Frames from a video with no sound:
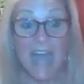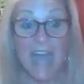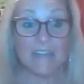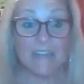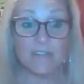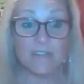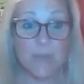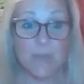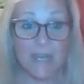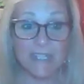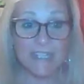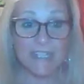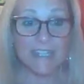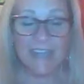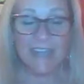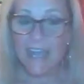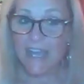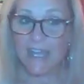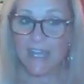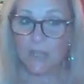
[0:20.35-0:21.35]
Hi,
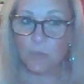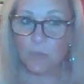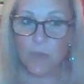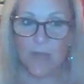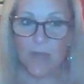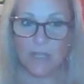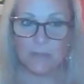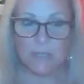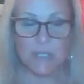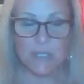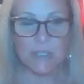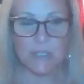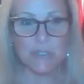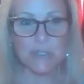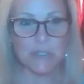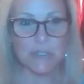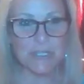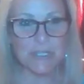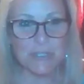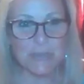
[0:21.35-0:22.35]
everybody, and welcome to the
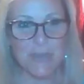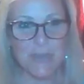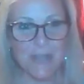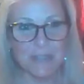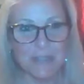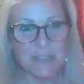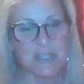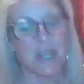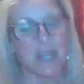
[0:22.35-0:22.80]
Judy Torel